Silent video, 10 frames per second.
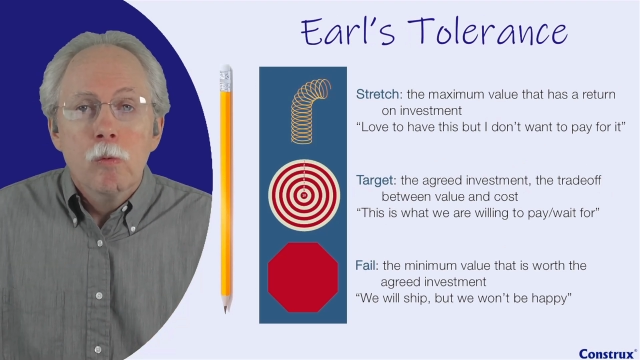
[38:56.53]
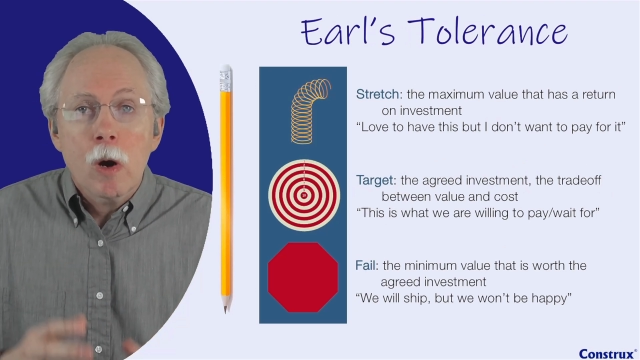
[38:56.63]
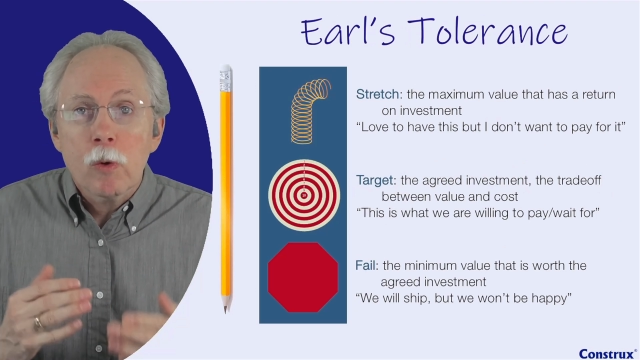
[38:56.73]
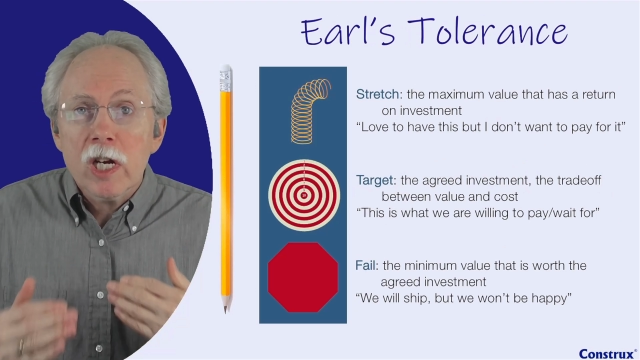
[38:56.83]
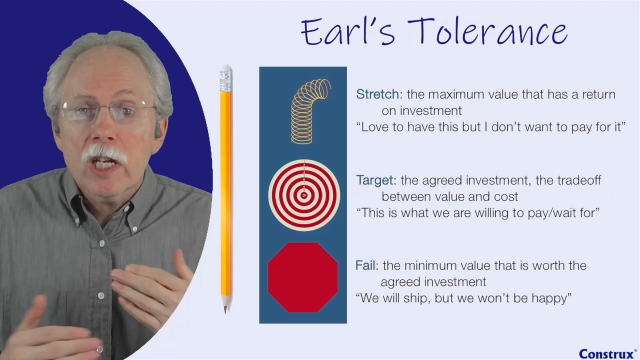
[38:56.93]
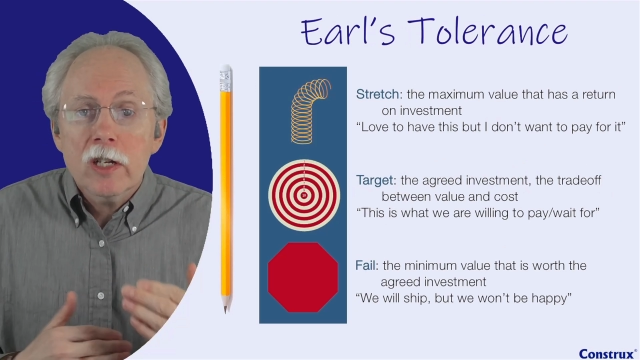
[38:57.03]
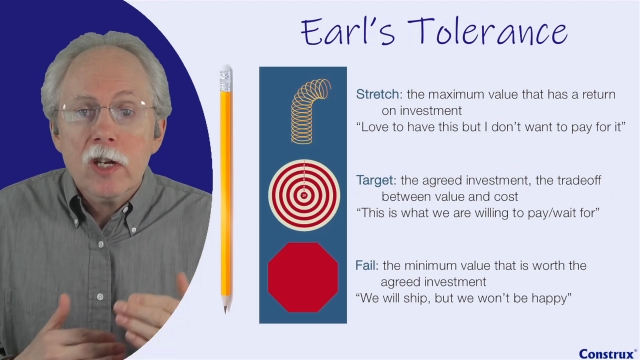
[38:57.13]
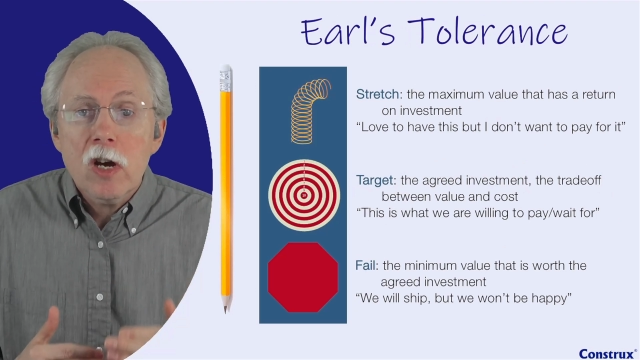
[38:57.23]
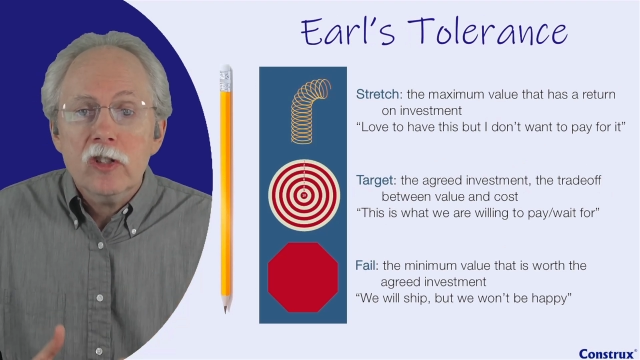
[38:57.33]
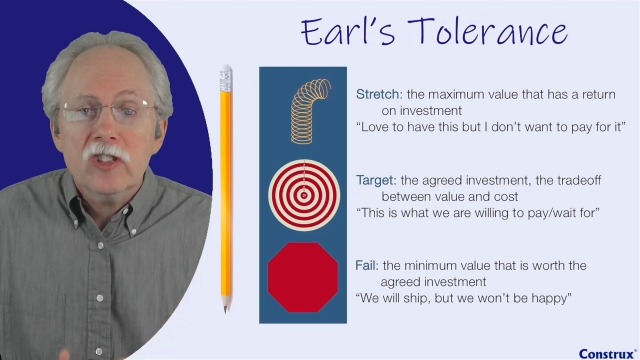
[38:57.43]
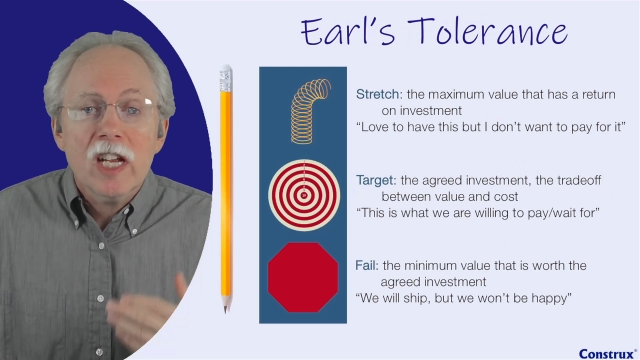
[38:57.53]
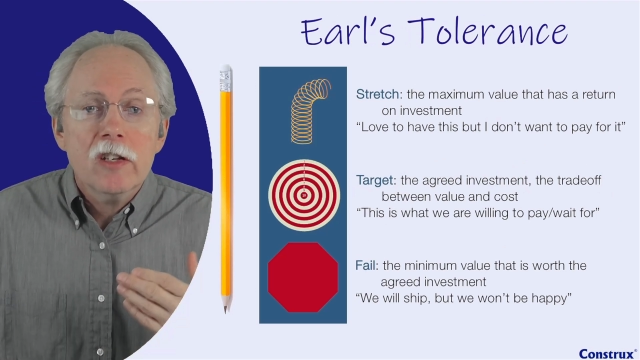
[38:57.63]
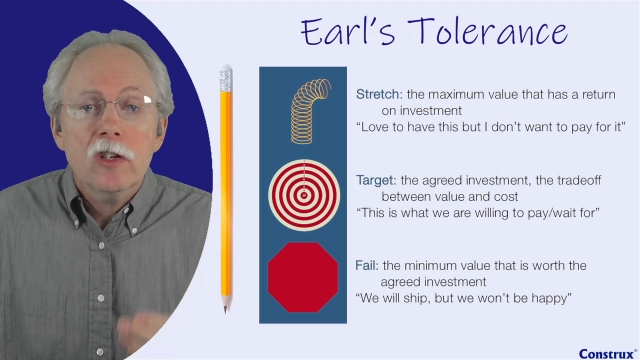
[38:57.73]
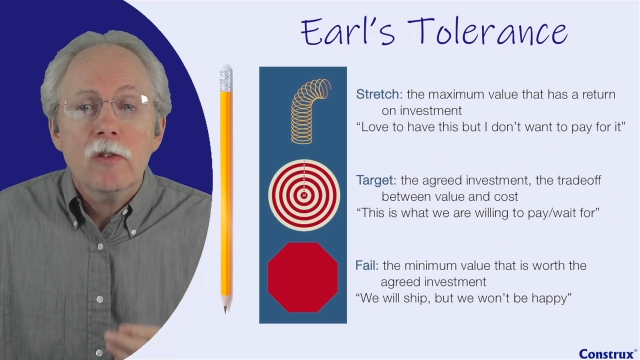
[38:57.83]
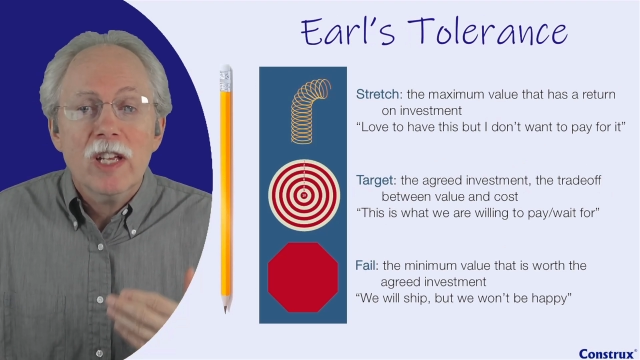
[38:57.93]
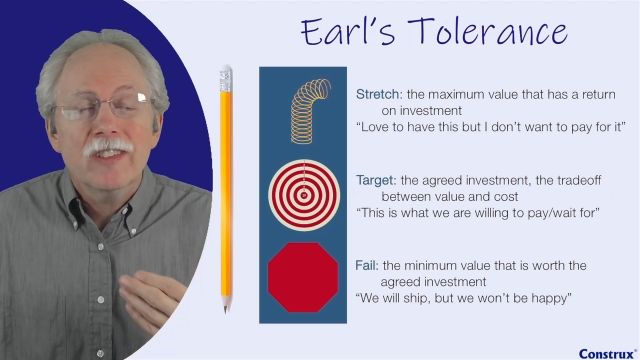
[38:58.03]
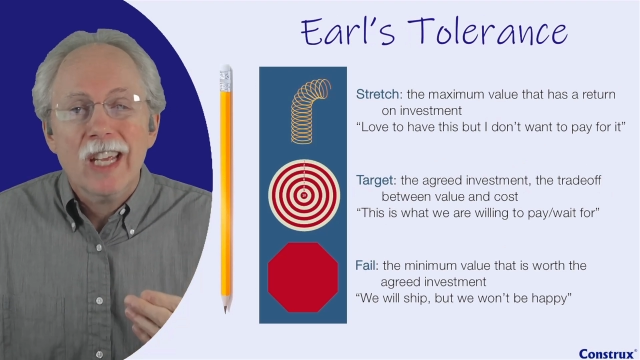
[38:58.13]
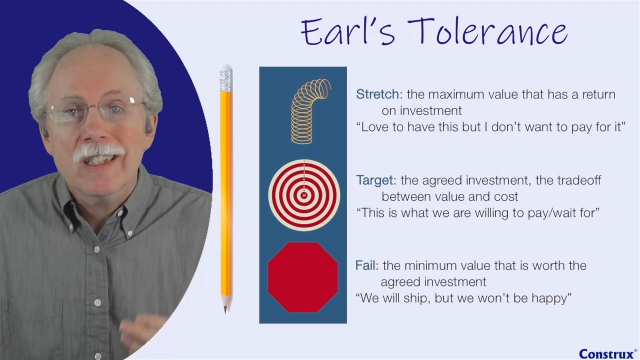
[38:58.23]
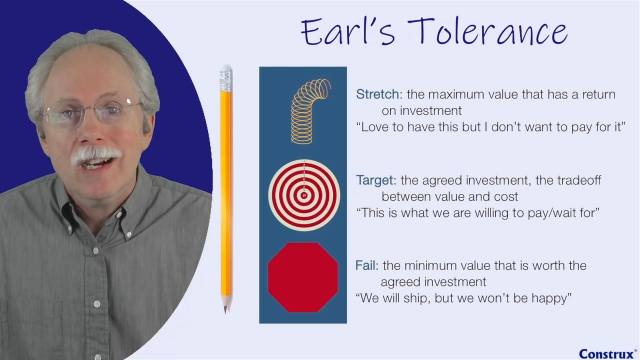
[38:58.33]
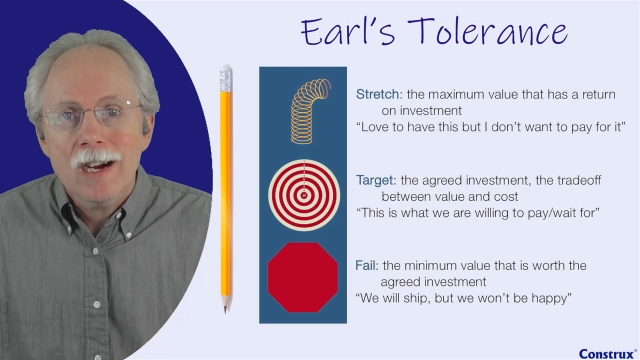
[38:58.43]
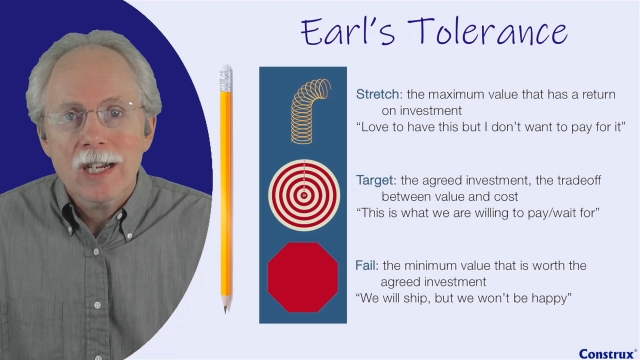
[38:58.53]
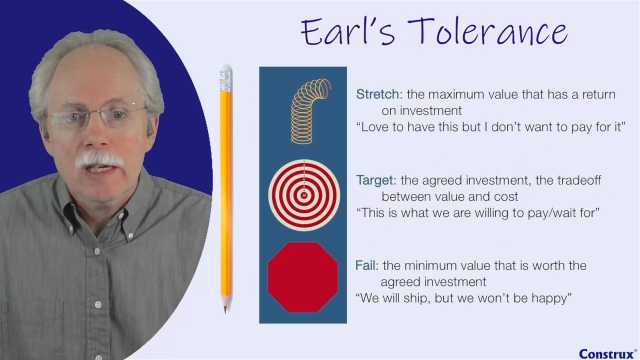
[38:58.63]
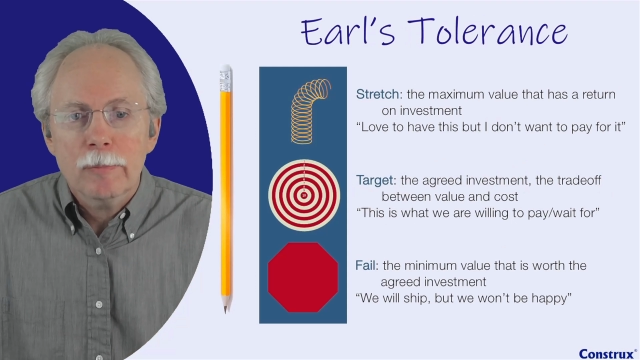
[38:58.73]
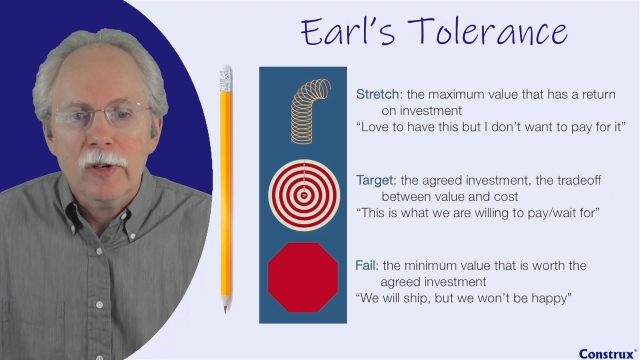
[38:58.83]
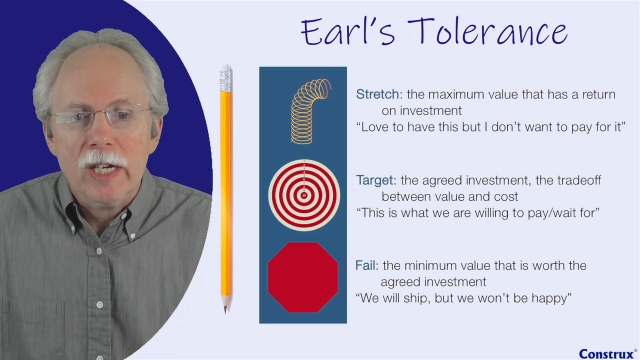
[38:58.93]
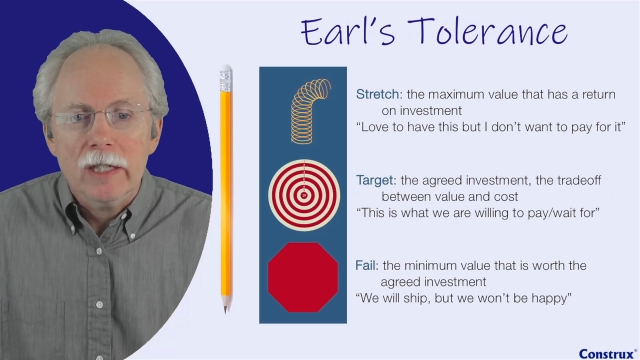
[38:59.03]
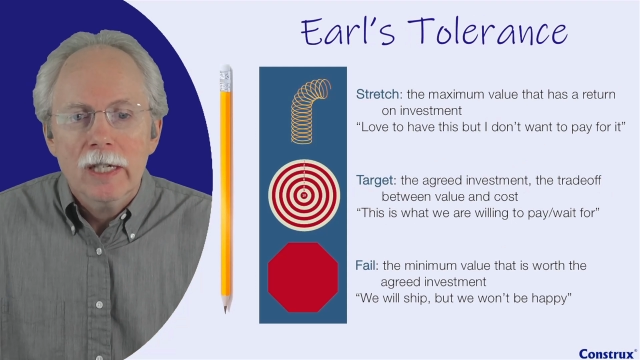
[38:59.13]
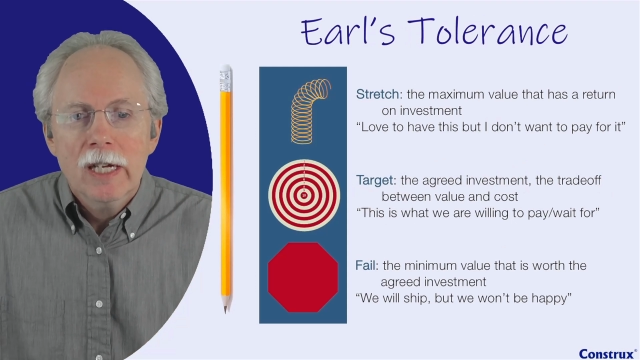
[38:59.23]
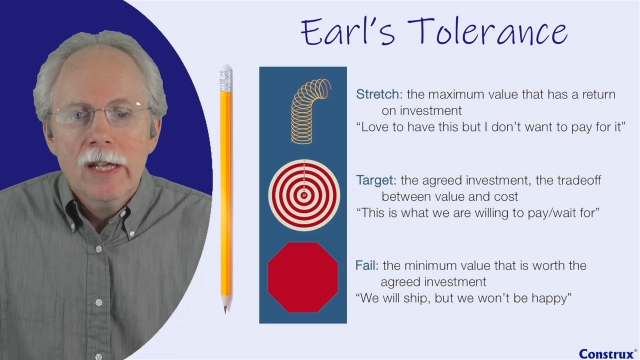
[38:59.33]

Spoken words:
What we're going to negotiate and do is a target point.